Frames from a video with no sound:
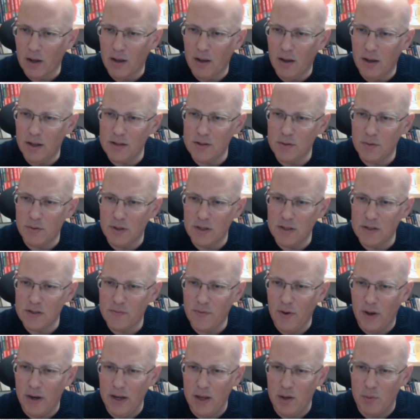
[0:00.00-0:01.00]
It's
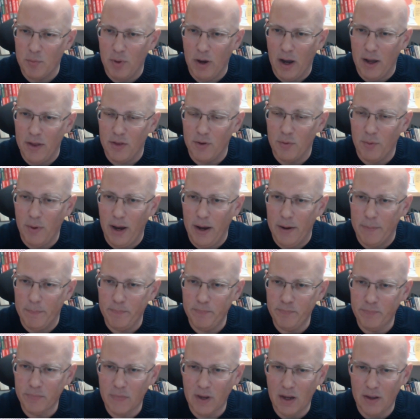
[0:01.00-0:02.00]
funny, by the way,
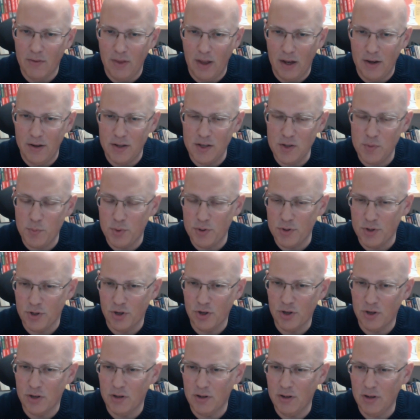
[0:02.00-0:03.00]
that this
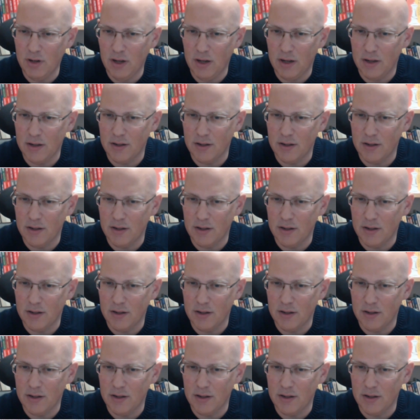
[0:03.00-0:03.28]
position